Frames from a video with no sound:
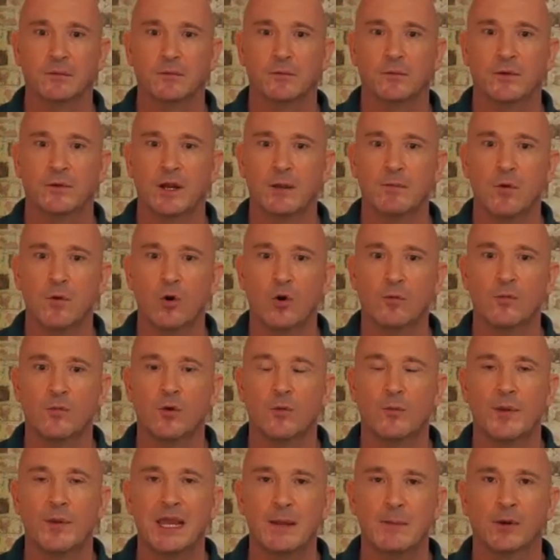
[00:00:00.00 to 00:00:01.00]
We know more and
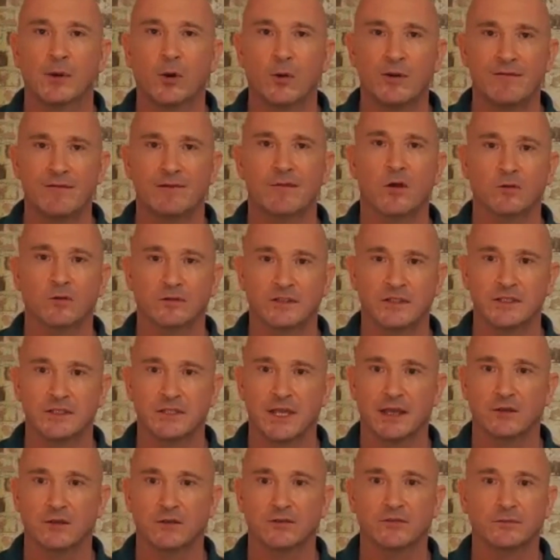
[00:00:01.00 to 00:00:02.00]
more people are involved in
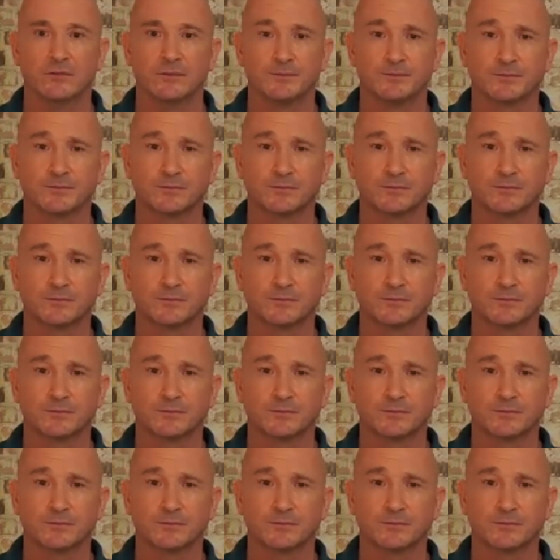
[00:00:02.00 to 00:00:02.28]
sales.